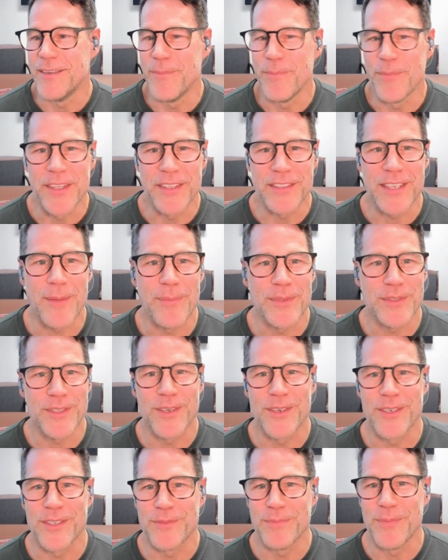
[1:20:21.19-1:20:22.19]
This
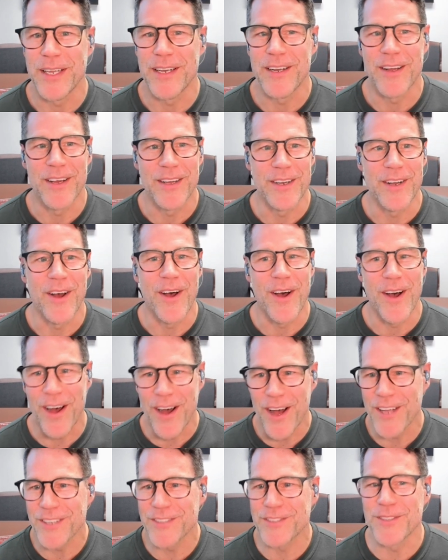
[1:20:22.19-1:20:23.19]
episode has been an
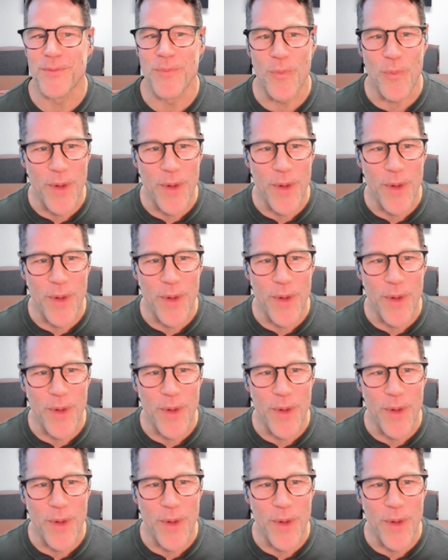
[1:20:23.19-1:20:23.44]
awesome